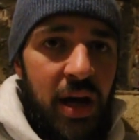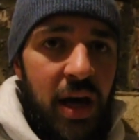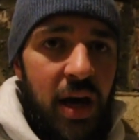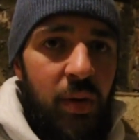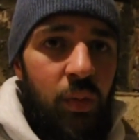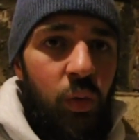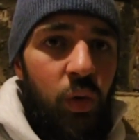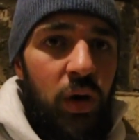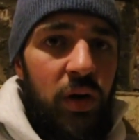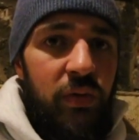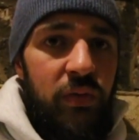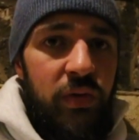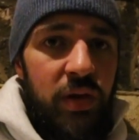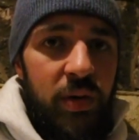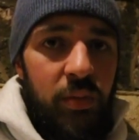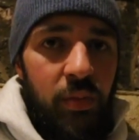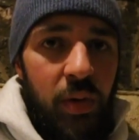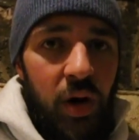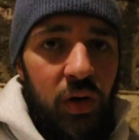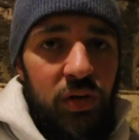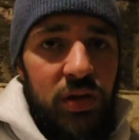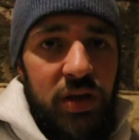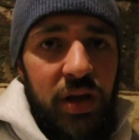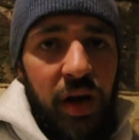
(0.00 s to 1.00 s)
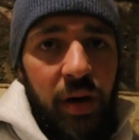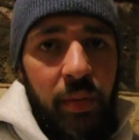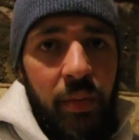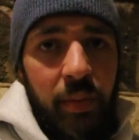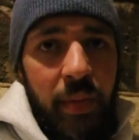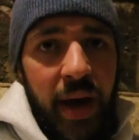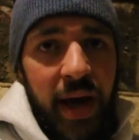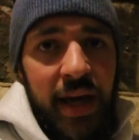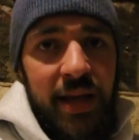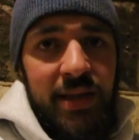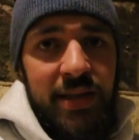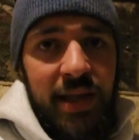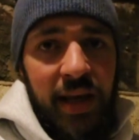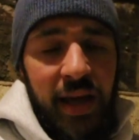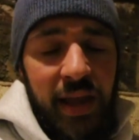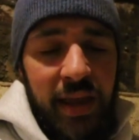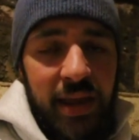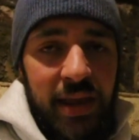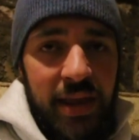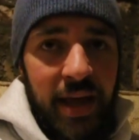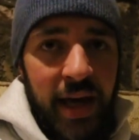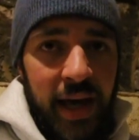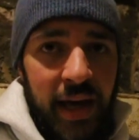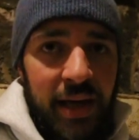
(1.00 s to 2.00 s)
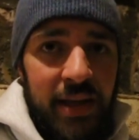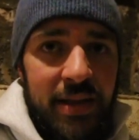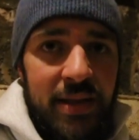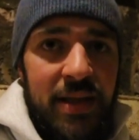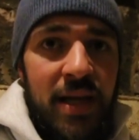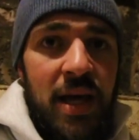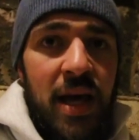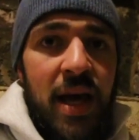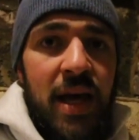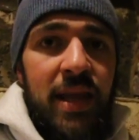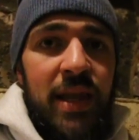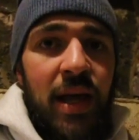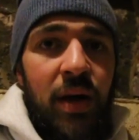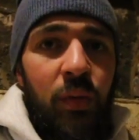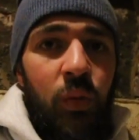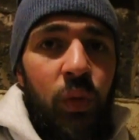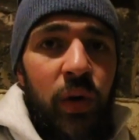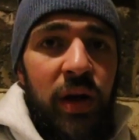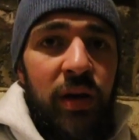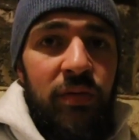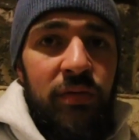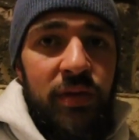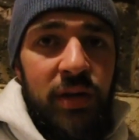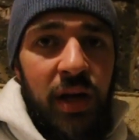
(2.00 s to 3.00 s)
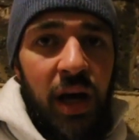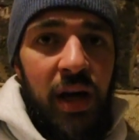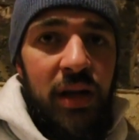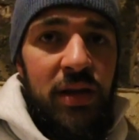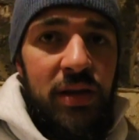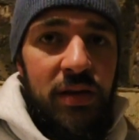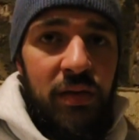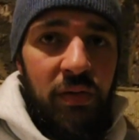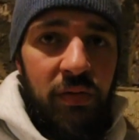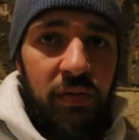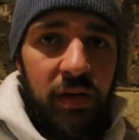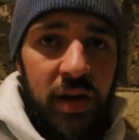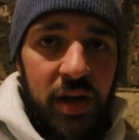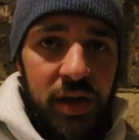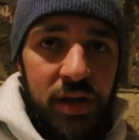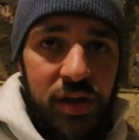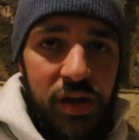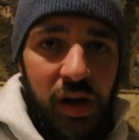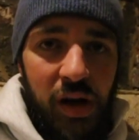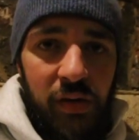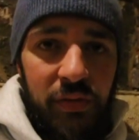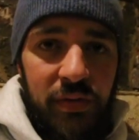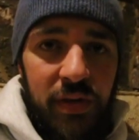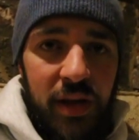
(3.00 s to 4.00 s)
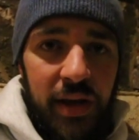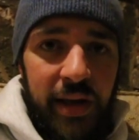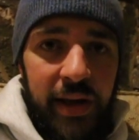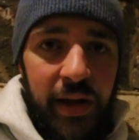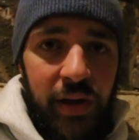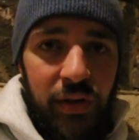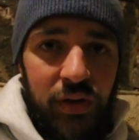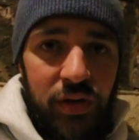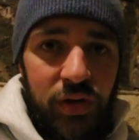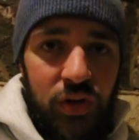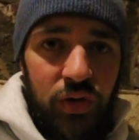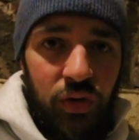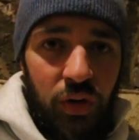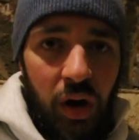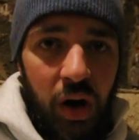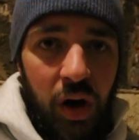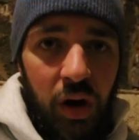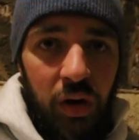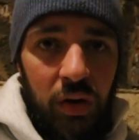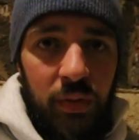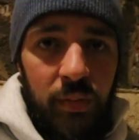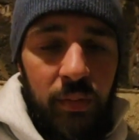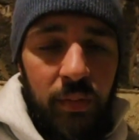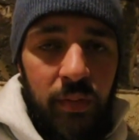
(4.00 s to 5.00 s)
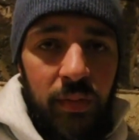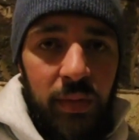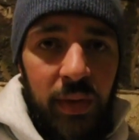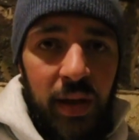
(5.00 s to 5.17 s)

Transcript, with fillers: and one of the most amazing things that we have done to finish off the year strong